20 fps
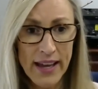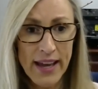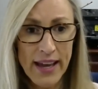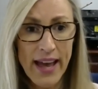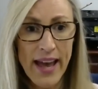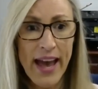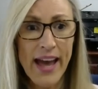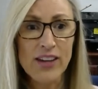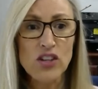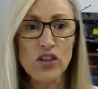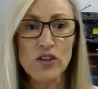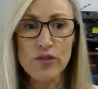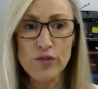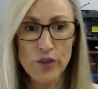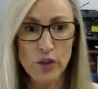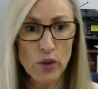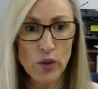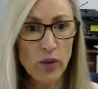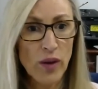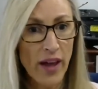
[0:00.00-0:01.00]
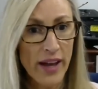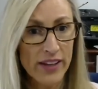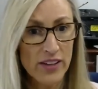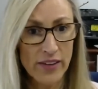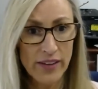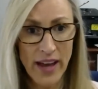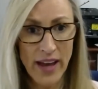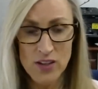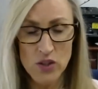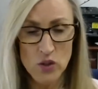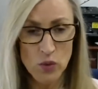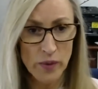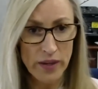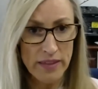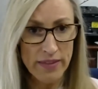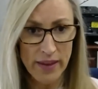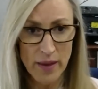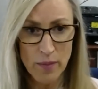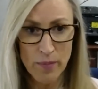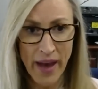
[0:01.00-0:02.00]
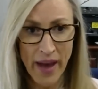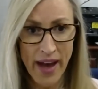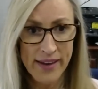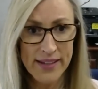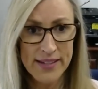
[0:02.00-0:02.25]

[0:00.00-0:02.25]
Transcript: and you feel like you can't do anything about it.